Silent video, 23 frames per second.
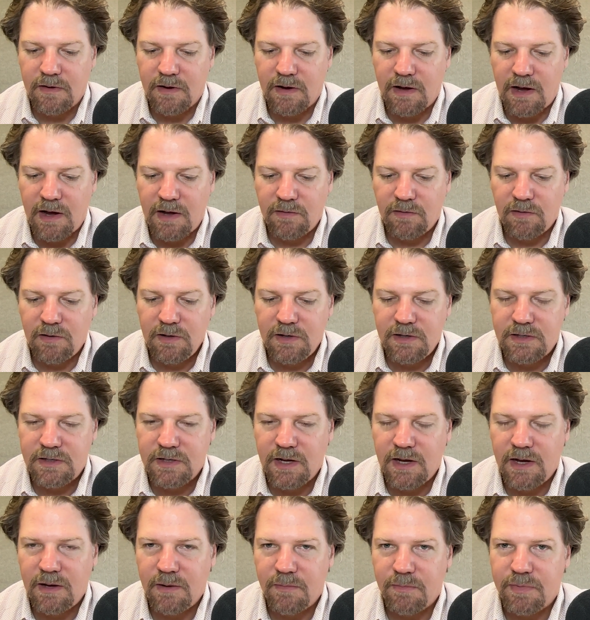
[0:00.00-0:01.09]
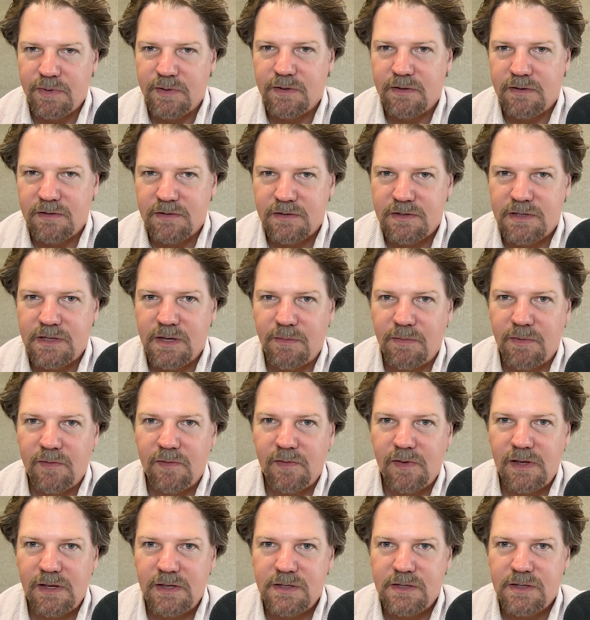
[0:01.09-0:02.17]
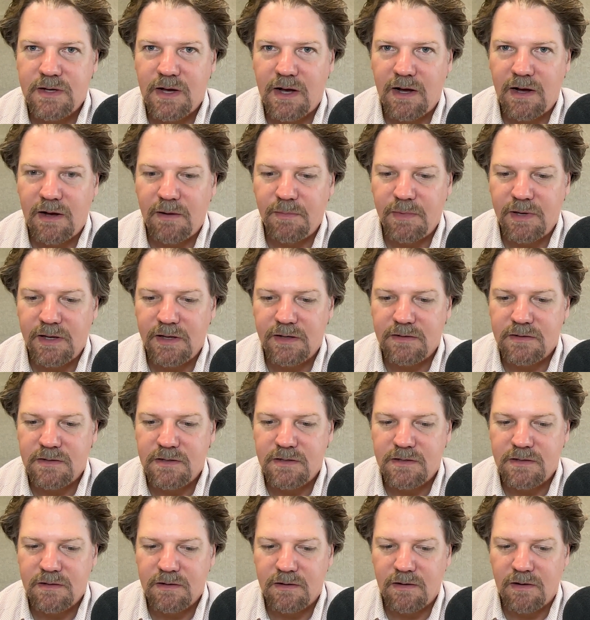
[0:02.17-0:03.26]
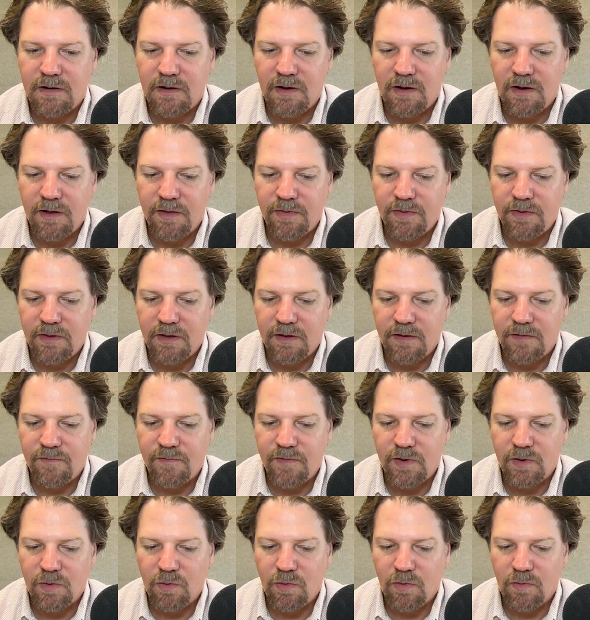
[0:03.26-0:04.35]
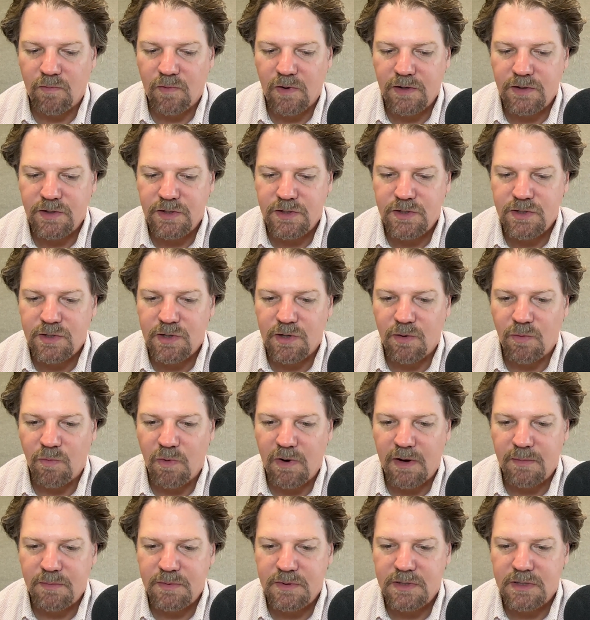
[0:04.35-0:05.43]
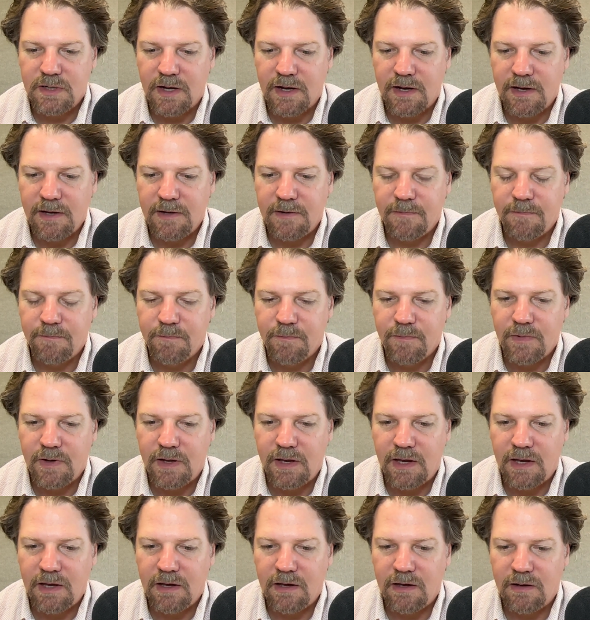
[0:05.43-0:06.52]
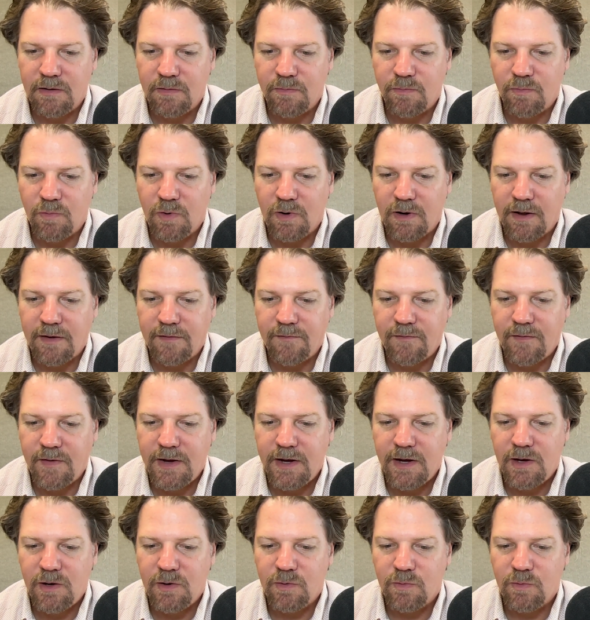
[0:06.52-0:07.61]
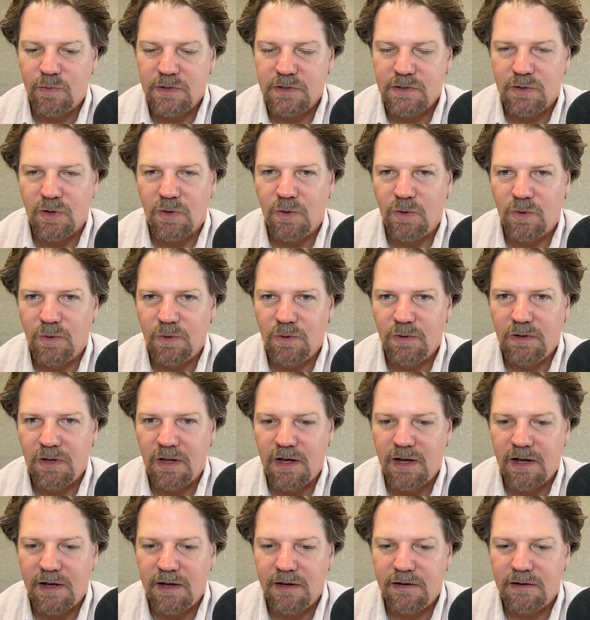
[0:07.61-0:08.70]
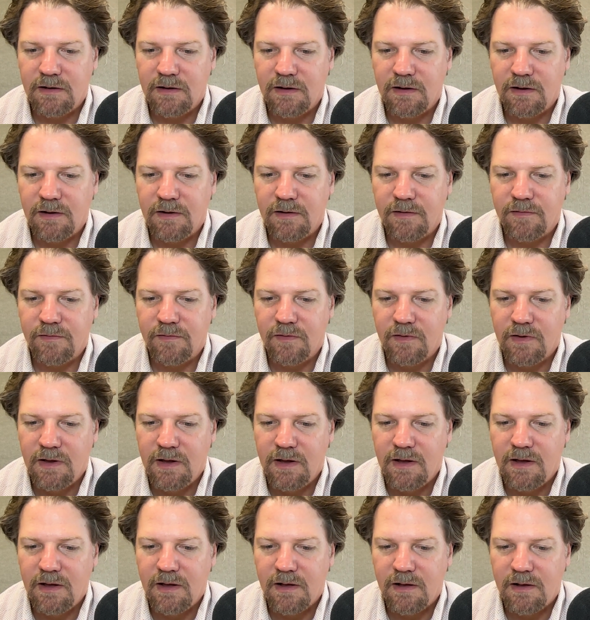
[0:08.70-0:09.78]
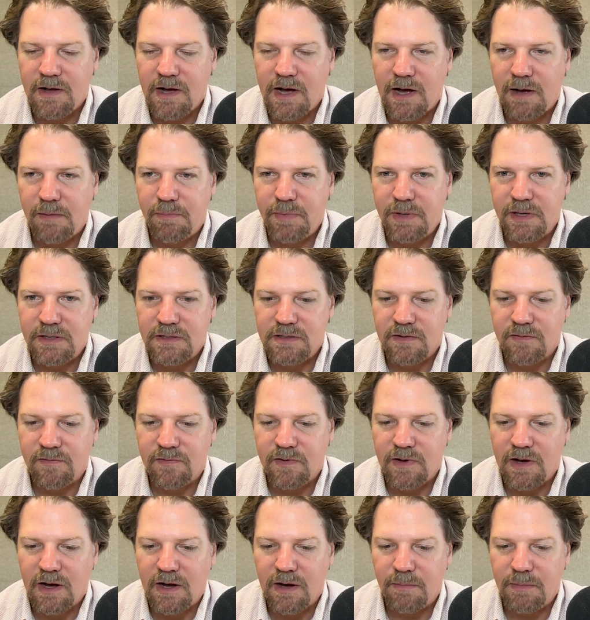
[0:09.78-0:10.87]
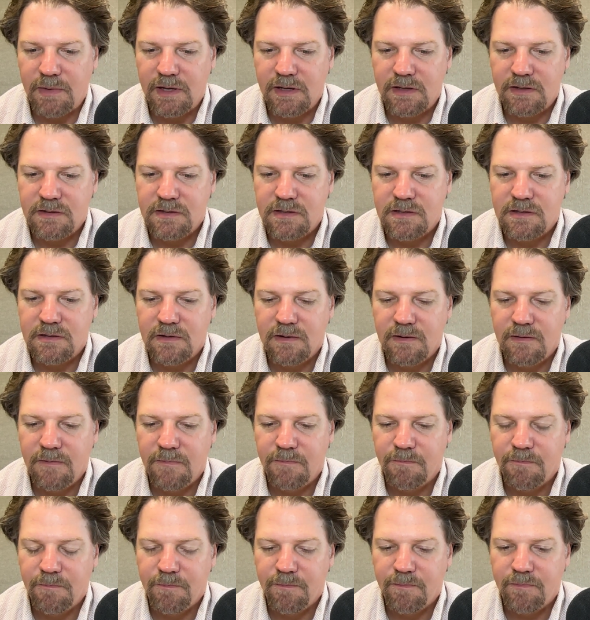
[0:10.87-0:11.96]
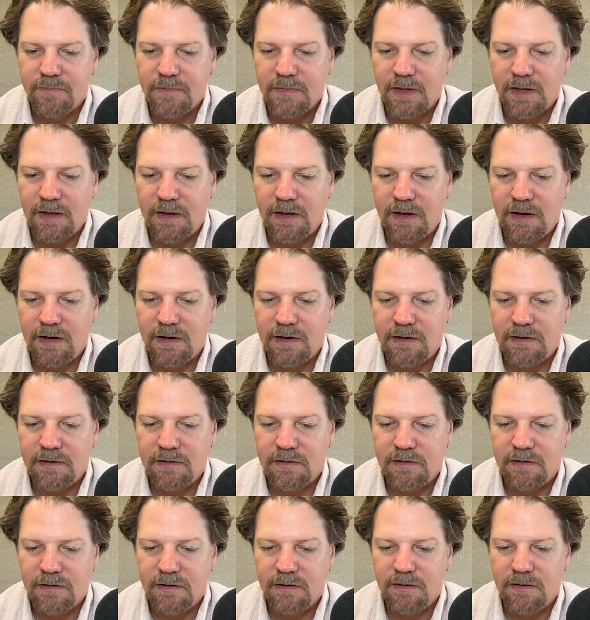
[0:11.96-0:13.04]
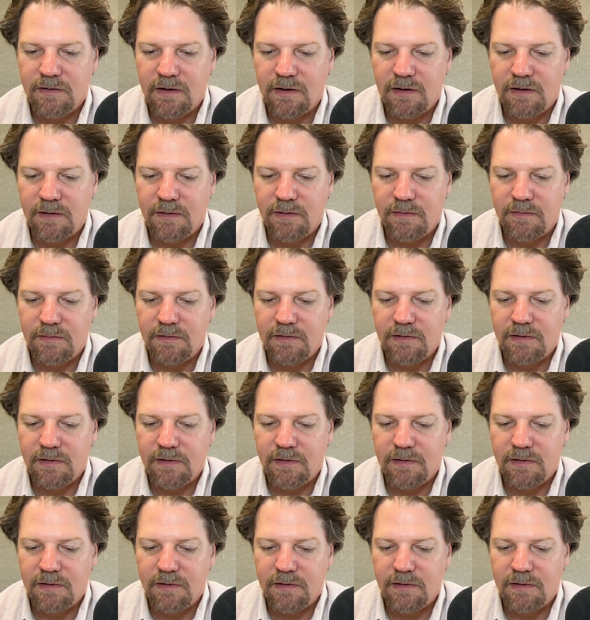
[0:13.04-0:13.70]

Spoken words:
I looked up some of these comments on the Federal Register website, and what I found was a whole lot of copies of comments. And I'm